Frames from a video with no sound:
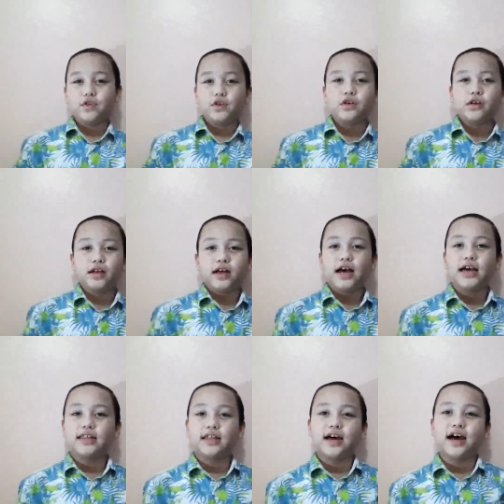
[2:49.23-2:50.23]
and
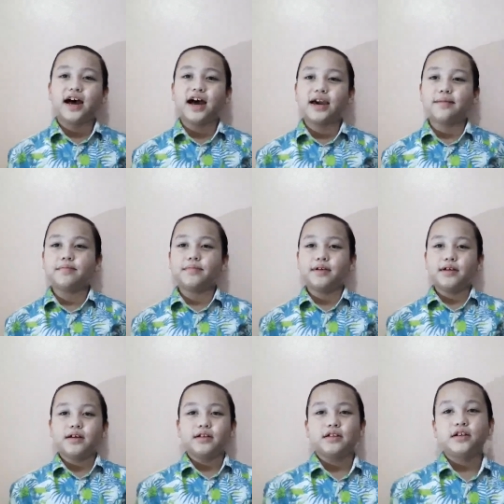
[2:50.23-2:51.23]
I'm a
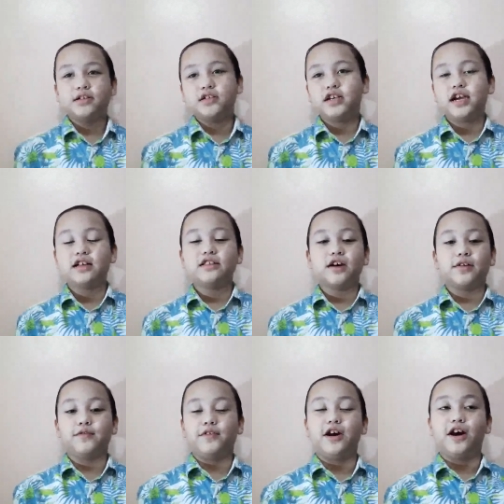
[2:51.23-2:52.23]
child of
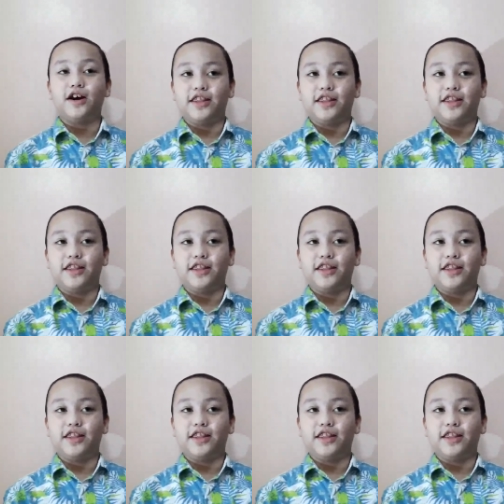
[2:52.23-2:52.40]
God.